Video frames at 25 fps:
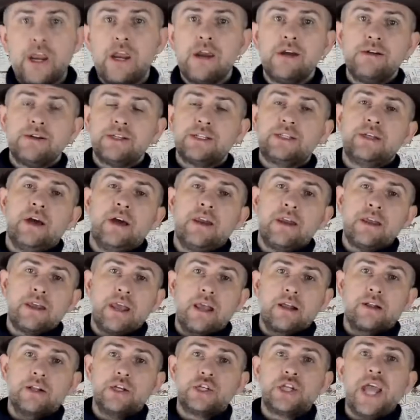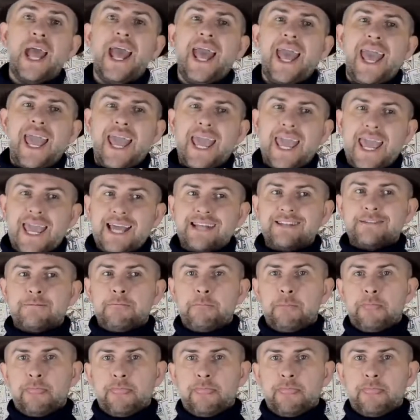here studying English, and